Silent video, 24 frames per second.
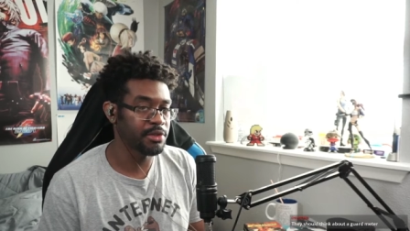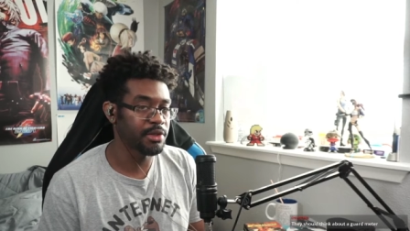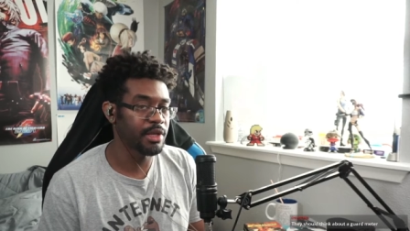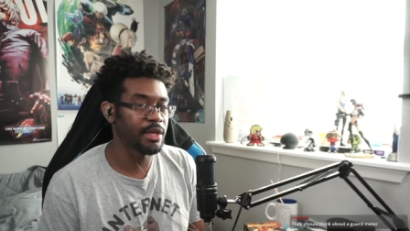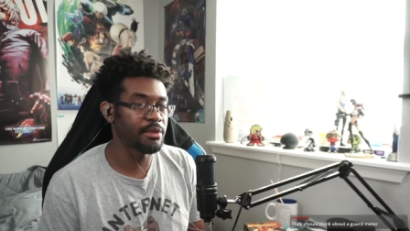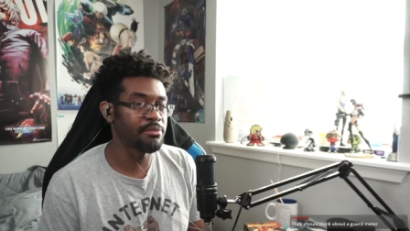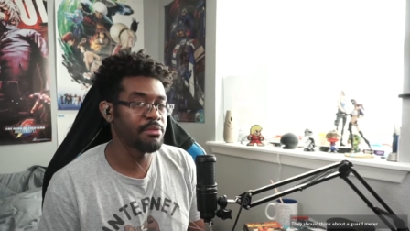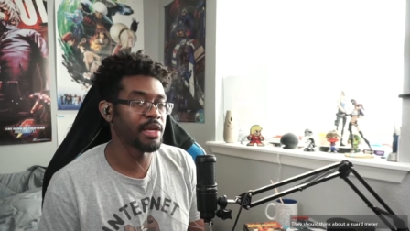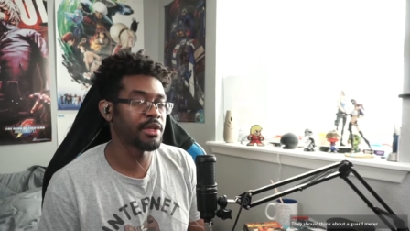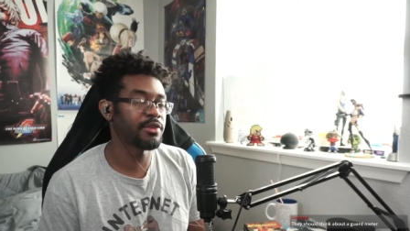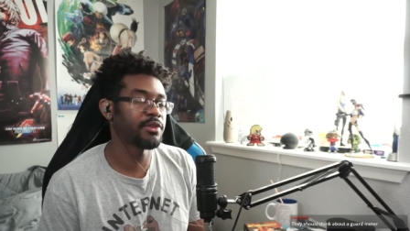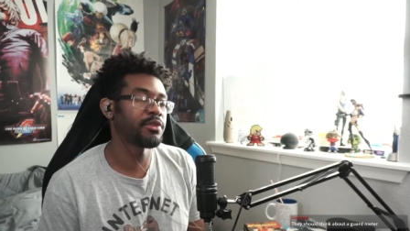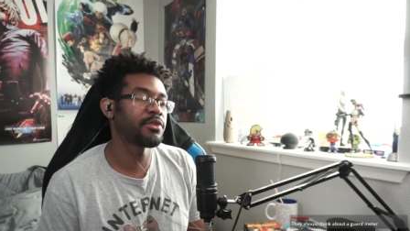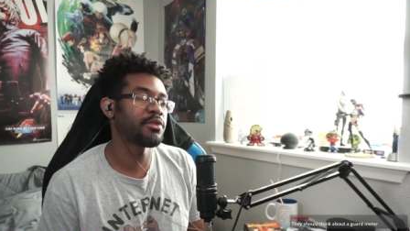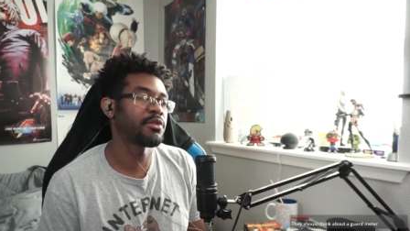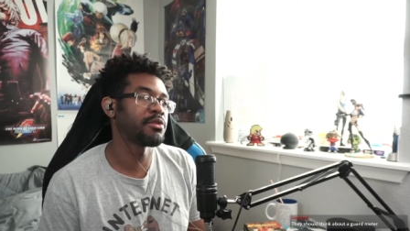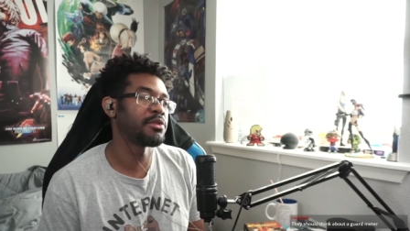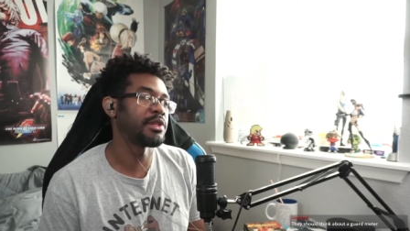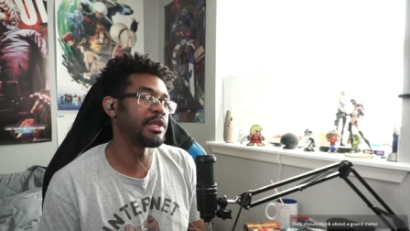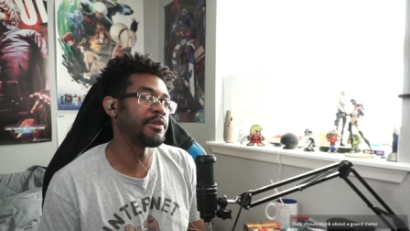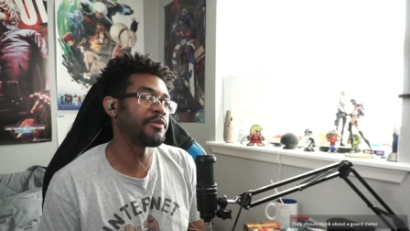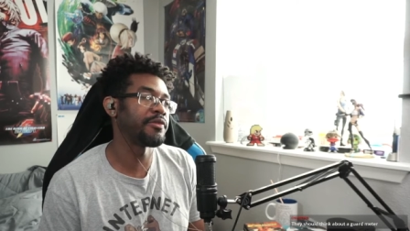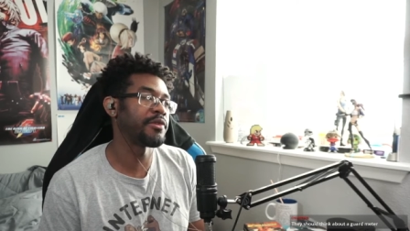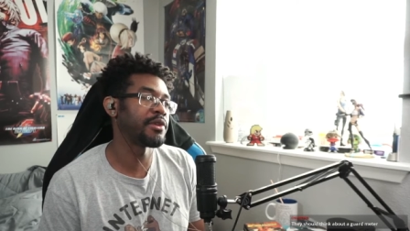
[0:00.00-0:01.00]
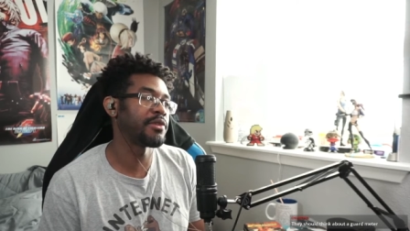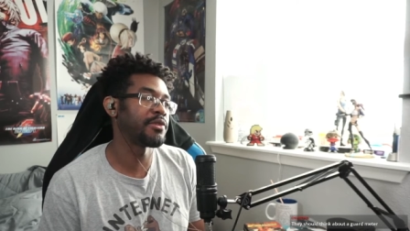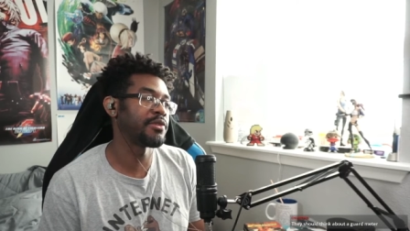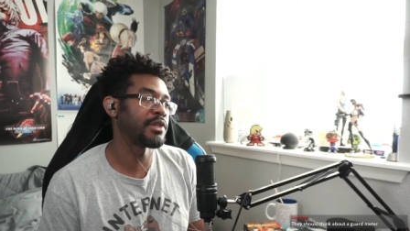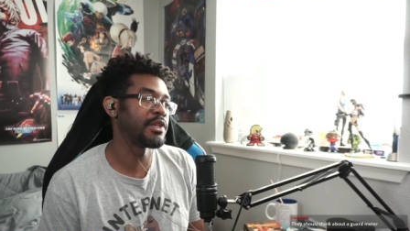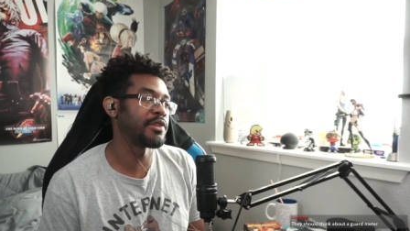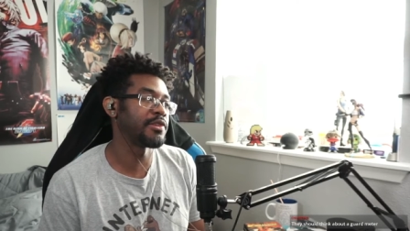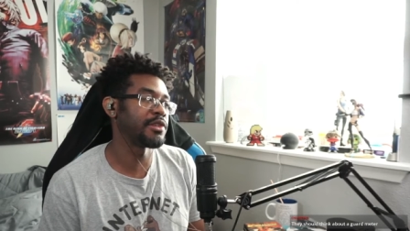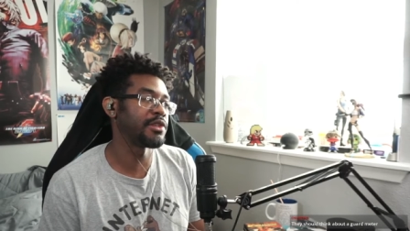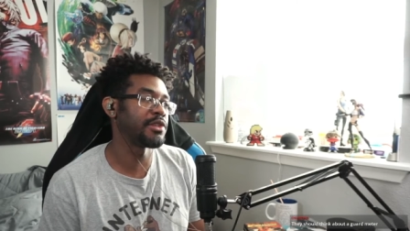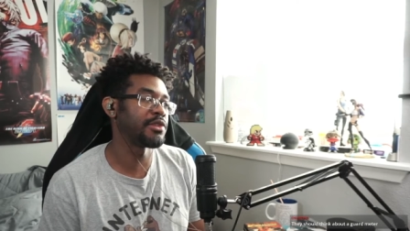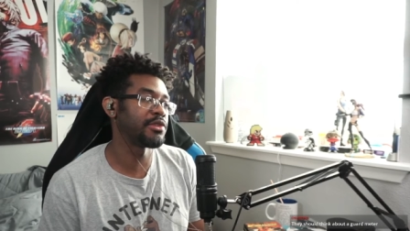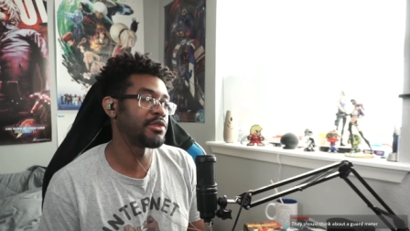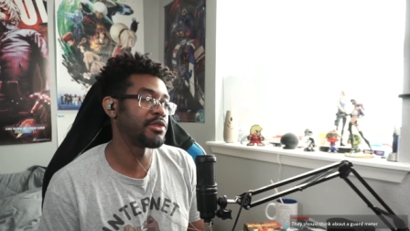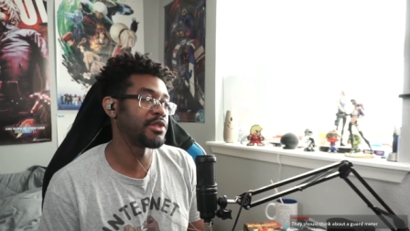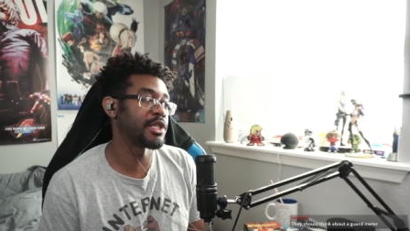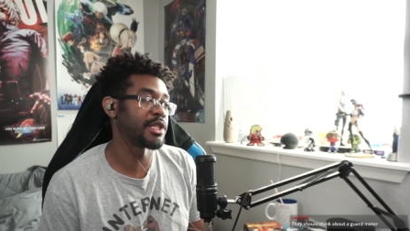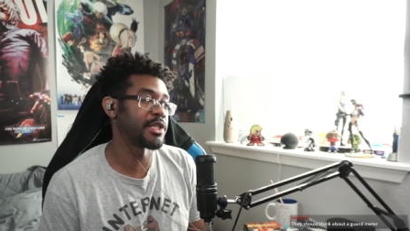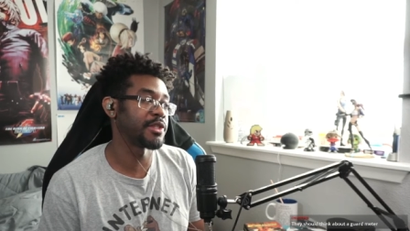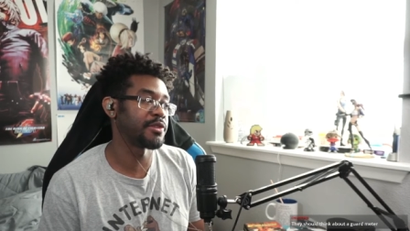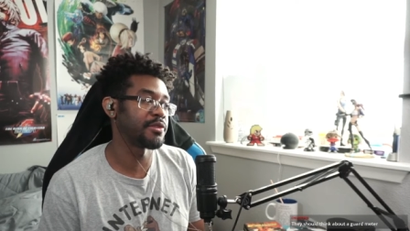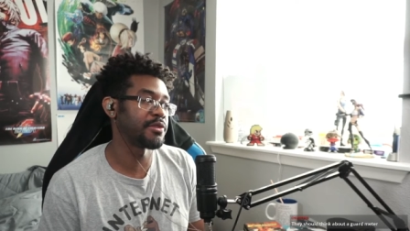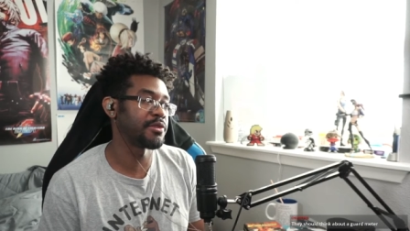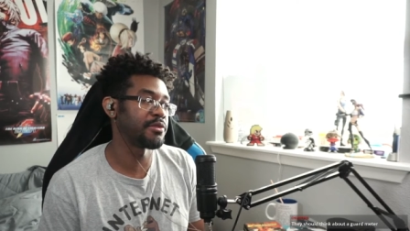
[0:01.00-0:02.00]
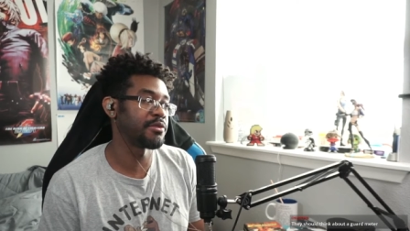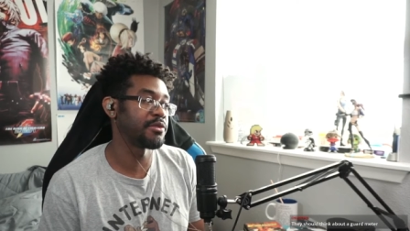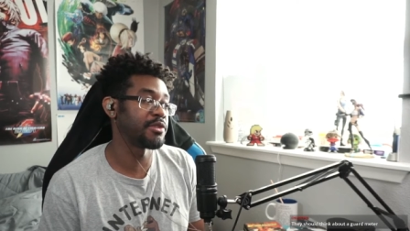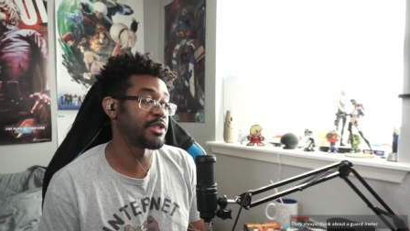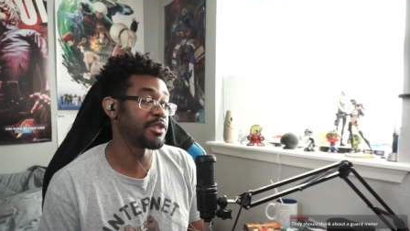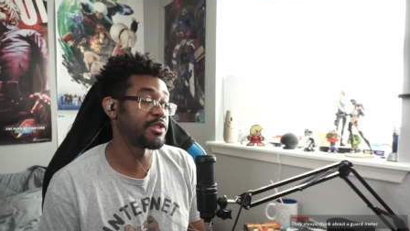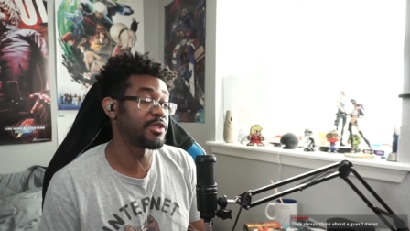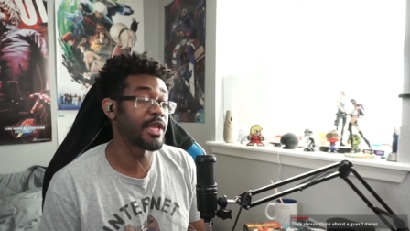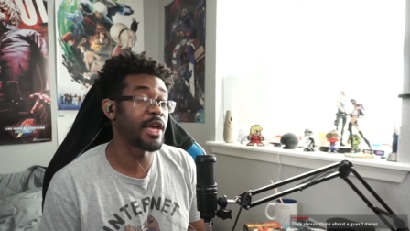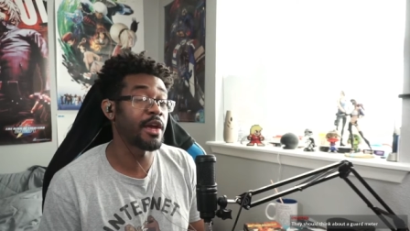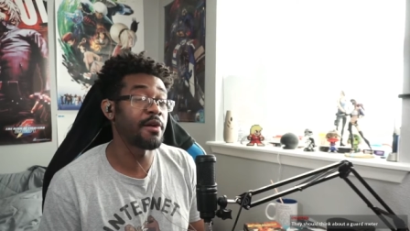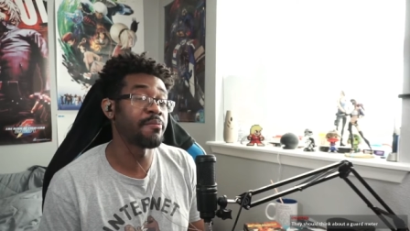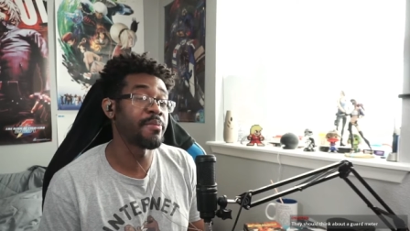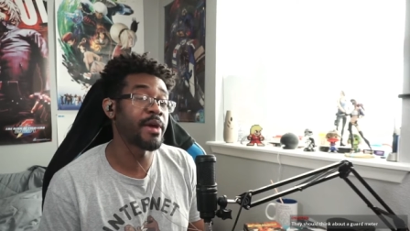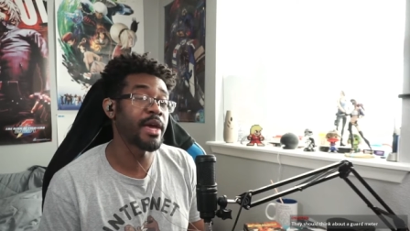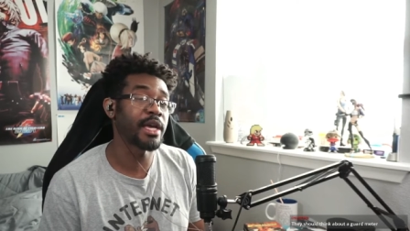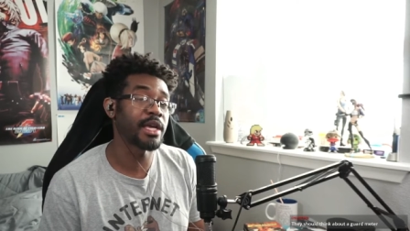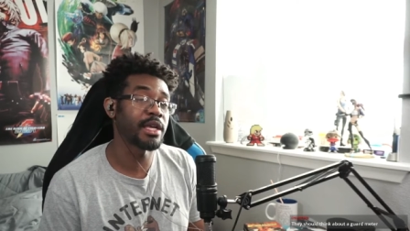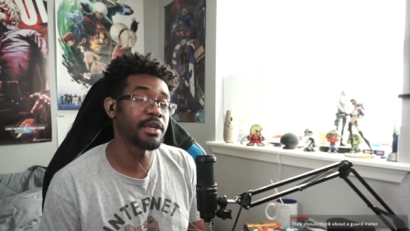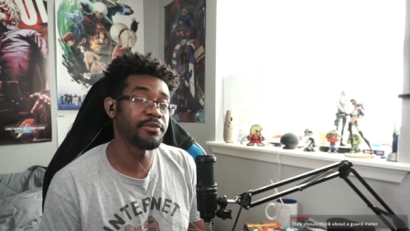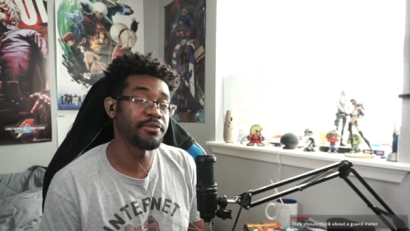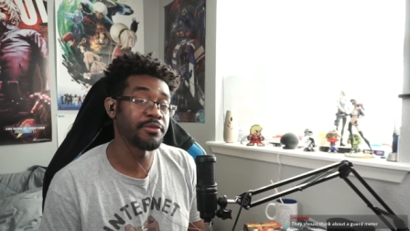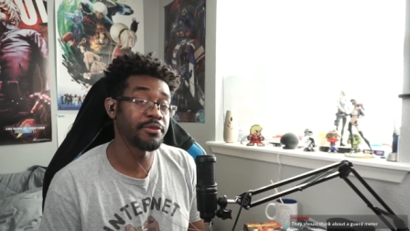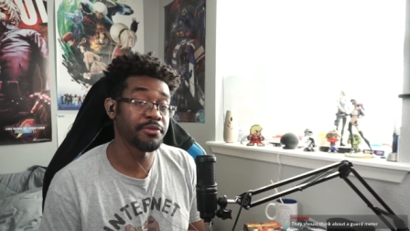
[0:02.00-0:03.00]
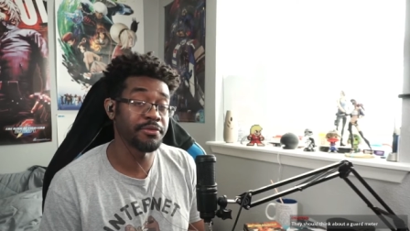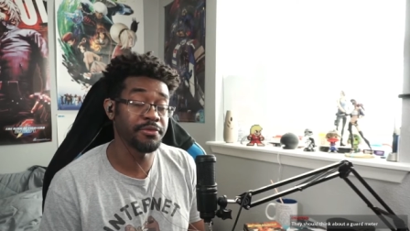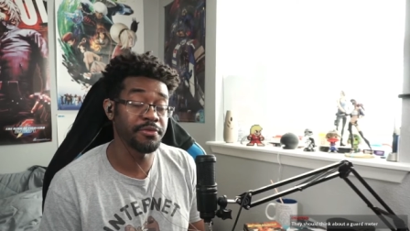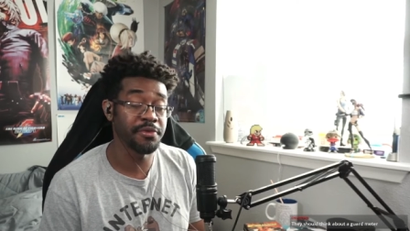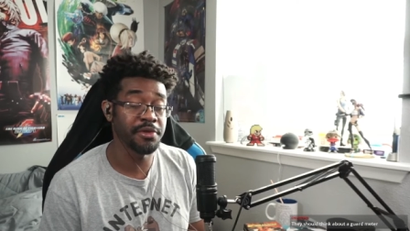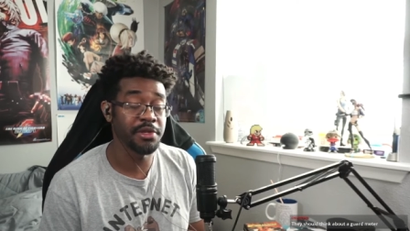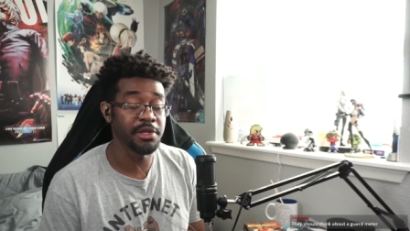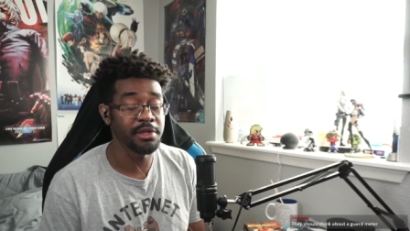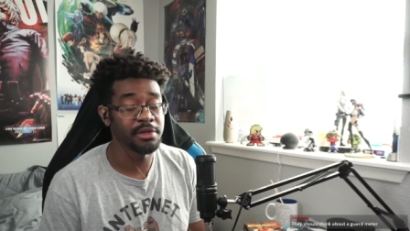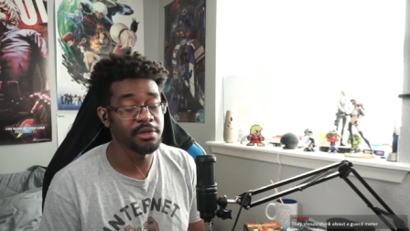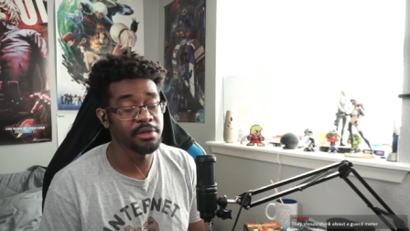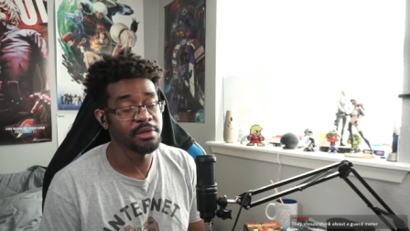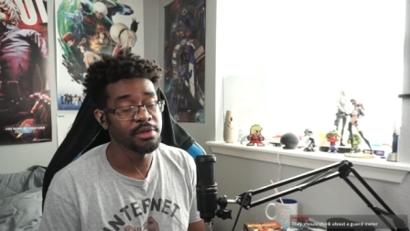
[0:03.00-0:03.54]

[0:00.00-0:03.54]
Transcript: and makes it so defense isn't just, just down backing for free.